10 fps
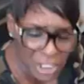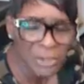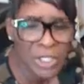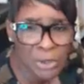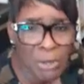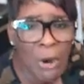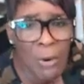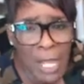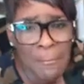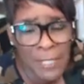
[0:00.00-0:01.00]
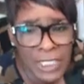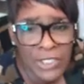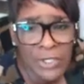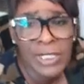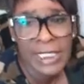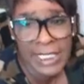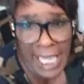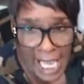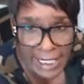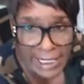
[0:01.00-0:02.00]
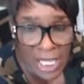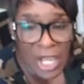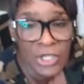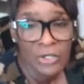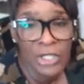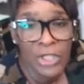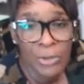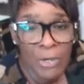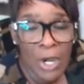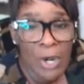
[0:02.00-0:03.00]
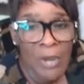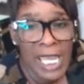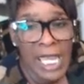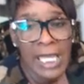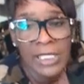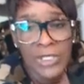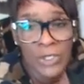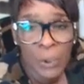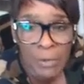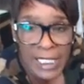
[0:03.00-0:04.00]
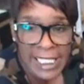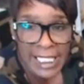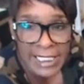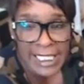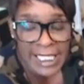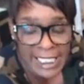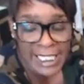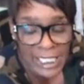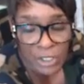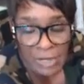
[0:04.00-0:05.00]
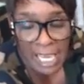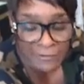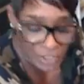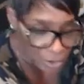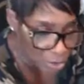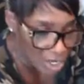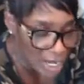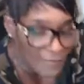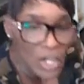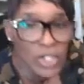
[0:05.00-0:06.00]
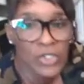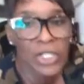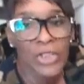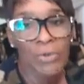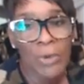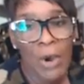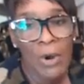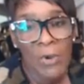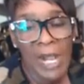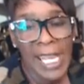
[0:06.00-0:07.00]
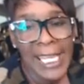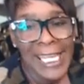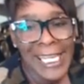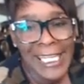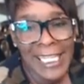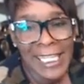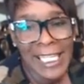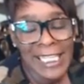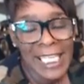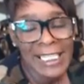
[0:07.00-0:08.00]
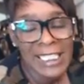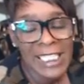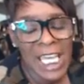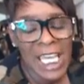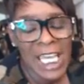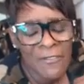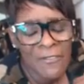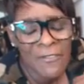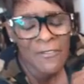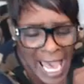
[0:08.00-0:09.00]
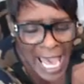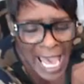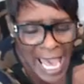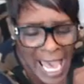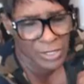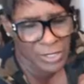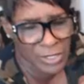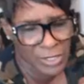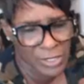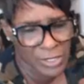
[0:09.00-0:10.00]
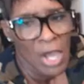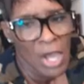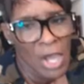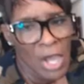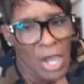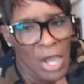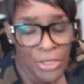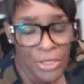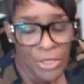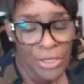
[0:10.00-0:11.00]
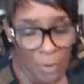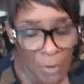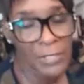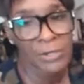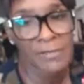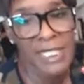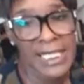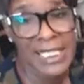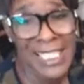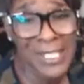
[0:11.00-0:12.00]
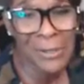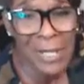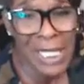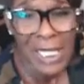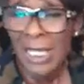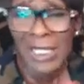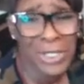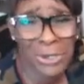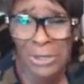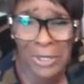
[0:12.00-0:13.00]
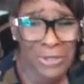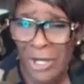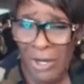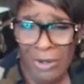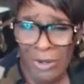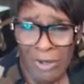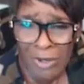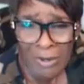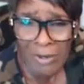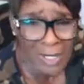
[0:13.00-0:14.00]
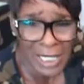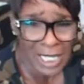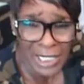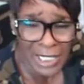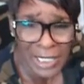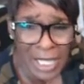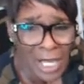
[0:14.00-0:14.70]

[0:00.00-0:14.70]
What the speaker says: you can throw away pictures? Yes. You're going to throw away duplicates, anything you have two of. You're going to throw away anything that's unflattering to you. You're going to throw away pictures of scenery that you don't know where that is.